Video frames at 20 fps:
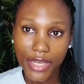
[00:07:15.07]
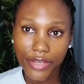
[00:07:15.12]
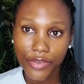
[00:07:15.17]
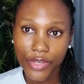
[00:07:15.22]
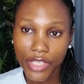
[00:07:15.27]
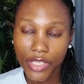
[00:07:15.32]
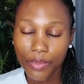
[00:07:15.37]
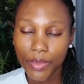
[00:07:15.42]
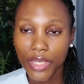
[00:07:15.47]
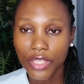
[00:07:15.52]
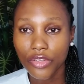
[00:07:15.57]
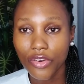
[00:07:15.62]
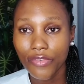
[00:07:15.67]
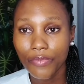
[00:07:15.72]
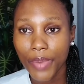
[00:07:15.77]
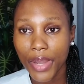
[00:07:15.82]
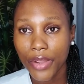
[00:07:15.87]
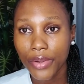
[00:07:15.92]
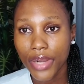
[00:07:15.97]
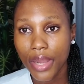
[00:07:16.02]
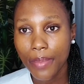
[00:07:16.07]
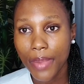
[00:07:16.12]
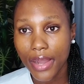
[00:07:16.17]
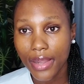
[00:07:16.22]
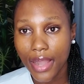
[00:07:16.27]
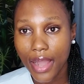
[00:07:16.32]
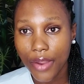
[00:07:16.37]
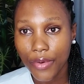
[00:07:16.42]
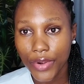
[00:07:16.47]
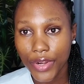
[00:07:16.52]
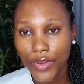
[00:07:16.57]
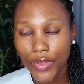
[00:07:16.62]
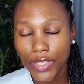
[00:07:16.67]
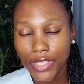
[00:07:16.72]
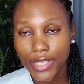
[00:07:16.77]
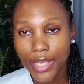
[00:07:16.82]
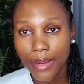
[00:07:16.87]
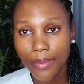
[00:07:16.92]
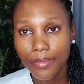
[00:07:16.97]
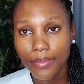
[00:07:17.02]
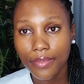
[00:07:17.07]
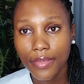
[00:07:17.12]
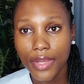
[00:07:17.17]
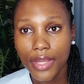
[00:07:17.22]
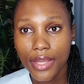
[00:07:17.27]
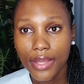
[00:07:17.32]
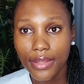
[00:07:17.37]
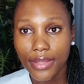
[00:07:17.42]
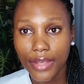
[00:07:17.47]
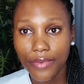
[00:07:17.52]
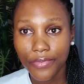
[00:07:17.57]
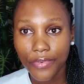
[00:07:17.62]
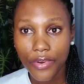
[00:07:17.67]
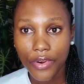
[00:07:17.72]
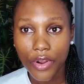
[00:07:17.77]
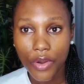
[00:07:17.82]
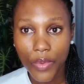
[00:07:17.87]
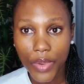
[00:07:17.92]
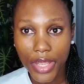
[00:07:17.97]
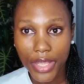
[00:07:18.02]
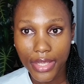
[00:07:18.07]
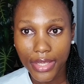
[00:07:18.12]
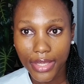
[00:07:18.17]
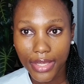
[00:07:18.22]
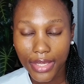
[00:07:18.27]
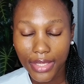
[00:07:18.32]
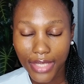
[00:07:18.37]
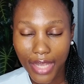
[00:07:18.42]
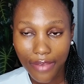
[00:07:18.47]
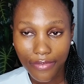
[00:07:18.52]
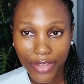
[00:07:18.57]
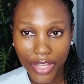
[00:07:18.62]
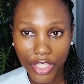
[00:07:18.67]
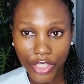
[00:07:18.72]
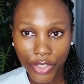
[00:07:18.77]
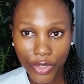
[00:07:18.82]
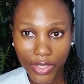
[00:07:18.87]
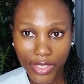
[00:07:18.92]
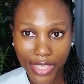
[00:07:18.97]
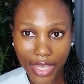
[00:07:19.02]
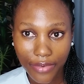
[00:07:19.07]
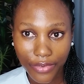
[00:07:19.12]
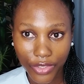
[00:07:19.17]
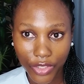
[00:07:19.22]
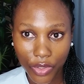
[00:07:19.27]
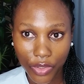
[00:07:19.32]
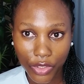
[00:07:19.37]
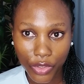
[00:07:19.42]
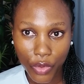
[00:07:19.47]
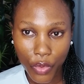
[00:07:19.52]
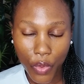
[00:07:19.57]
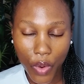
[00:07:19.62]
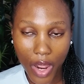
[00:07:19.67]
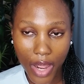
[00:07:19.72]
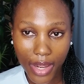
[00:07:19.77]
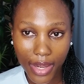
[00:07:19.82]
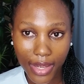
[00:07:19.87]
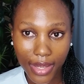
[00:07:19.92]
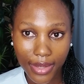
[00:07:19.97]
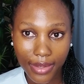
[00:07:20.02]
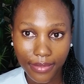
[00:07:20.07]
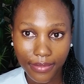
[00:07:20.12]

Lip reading: to the treatment of Pyoderma Gangrenosum, the following interventions have shown to work.